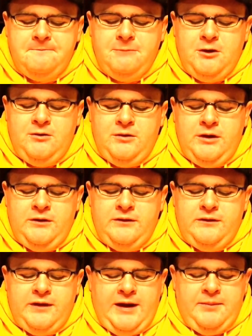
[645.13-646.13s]
What else
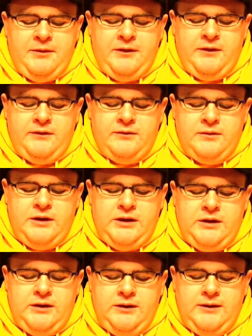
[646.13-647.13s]
has happened this
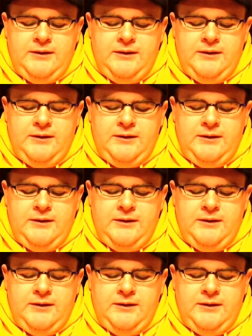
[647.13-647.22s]
week?